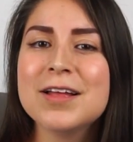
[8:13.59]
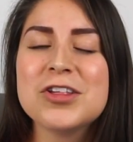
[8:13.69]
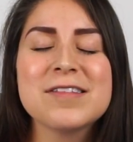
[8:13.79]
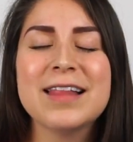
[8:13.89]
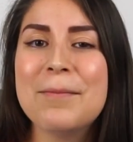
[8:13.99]

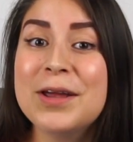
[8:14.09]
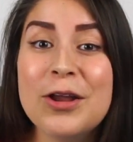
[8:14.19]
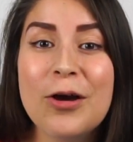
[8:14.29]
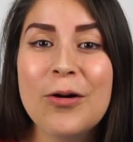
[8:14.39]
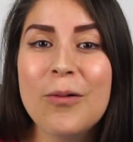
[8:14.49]
Just let me
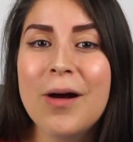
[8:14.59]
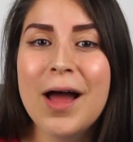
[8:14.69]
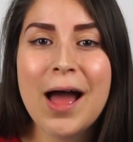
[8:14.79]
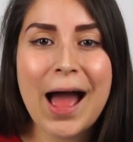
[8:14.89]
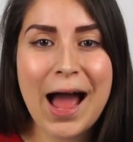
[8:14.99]
know
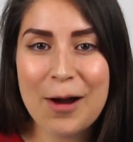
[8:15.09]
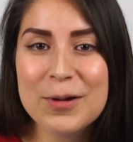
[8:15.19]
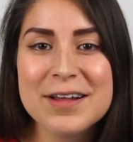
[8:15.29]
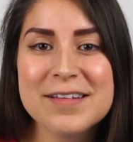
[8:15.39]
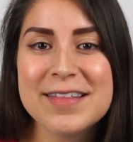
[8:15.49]
how
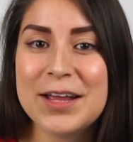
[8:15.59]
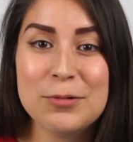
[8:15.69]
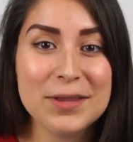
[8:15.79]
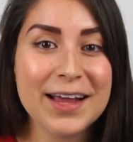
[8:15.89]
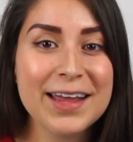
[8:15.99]
it is that
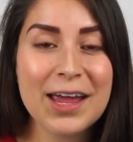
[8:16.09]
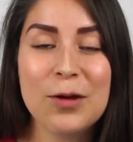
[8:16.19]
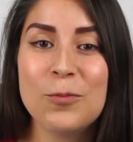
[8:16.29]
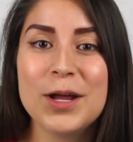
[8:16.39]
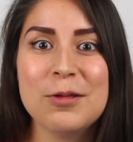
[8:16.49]
you like it
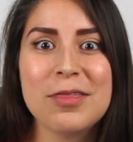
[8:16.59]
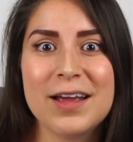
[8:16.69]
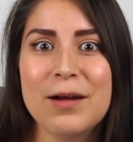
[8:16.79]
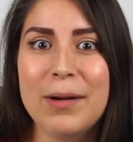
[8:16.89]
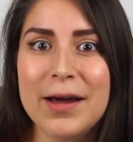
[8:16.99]
and what you
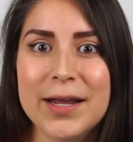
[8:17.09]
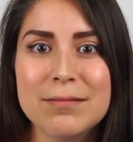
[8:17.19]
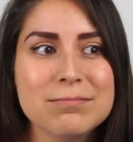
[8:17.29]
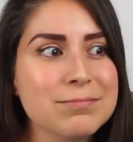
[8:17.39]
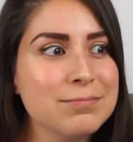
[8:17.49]
think about it.
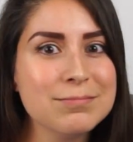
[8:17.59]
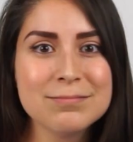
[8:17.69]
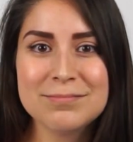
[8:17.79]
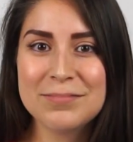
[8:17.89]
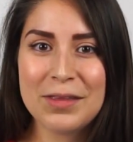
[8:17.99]

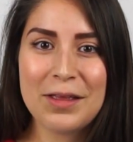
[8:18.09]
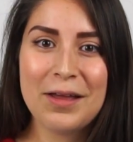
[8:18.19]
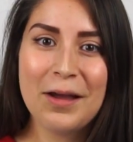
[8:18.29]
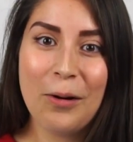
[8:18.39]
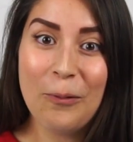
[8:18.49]

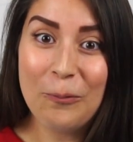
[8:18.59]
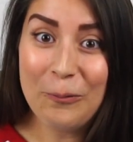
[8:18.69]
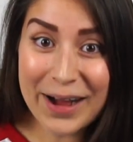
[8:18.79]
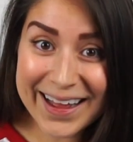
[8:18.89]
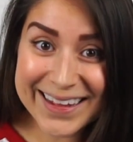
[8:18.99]
What?